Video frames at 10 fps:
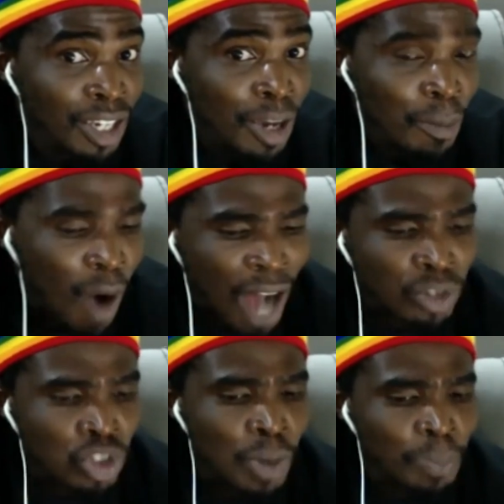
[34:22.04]
But how
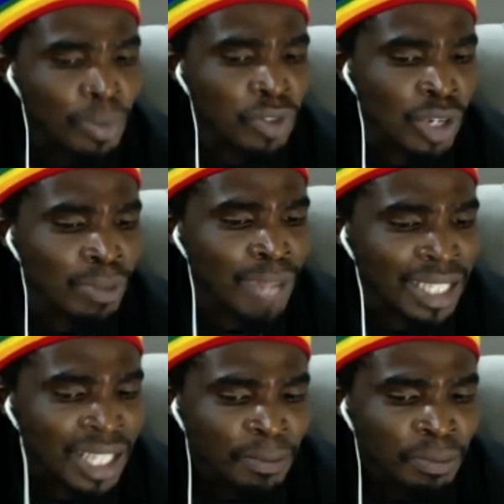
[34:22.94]
do you prove to him
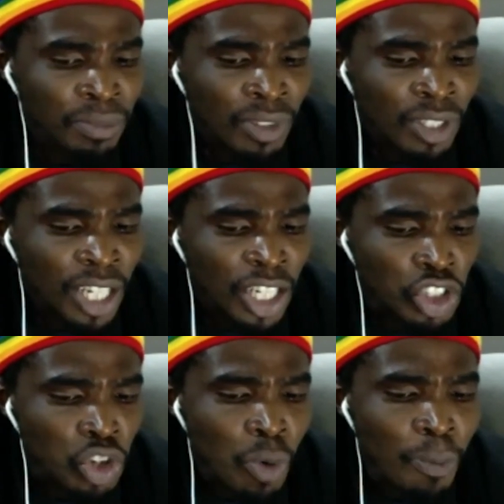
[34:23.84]
that
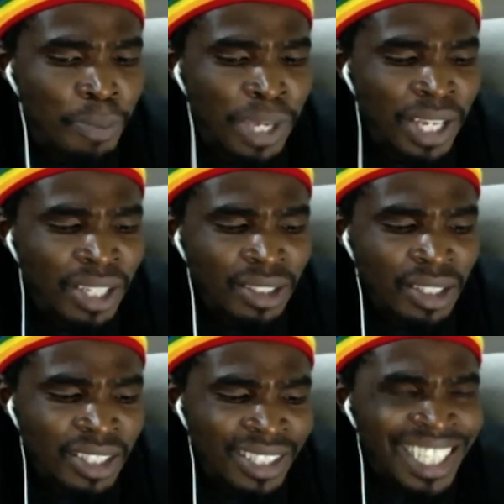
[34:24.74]
you will be
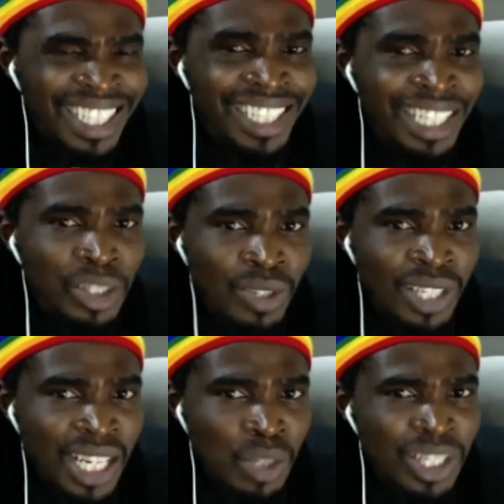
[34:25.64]
diligent on
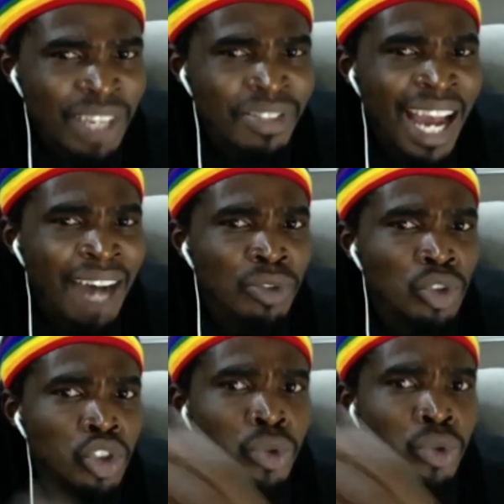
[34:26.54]
set? What if they have to
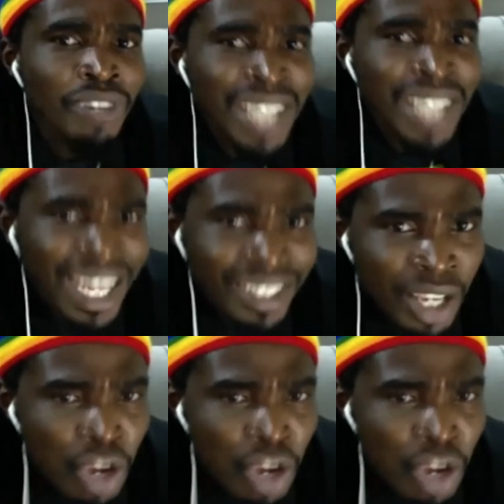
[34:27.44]
shoot overnight?